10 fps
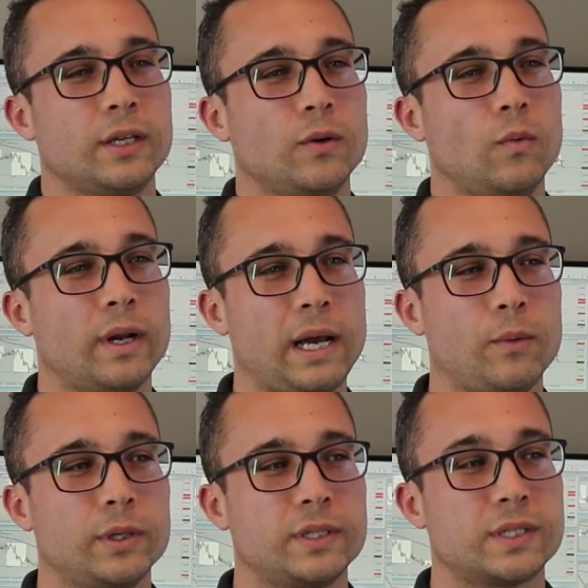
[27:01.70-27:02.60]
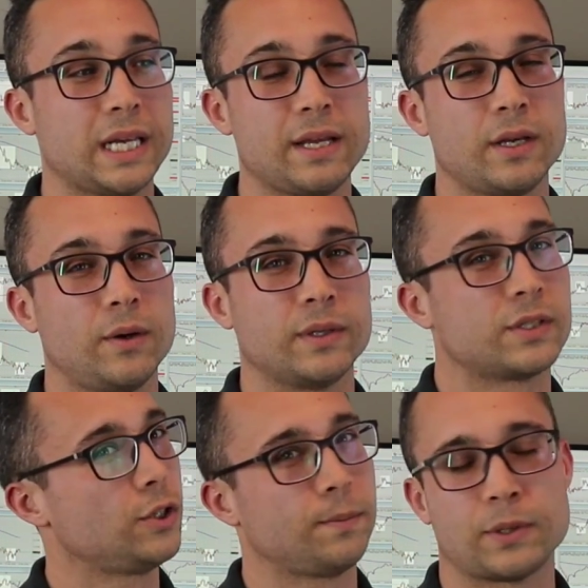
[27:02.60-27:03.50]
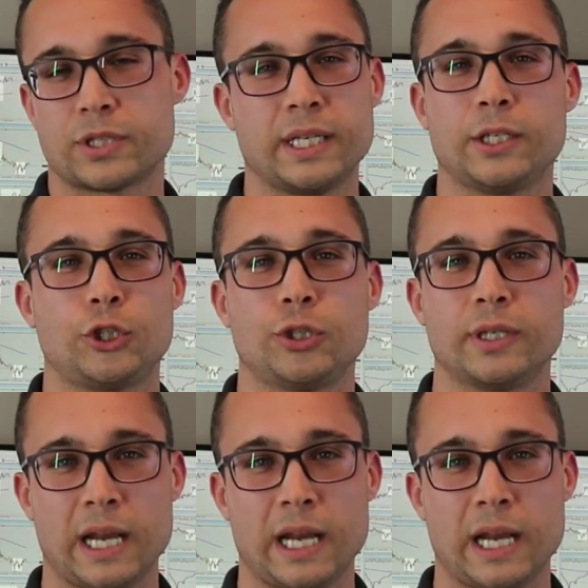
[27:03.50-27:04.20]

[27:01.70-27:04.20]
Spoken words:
What I would say though is 2% should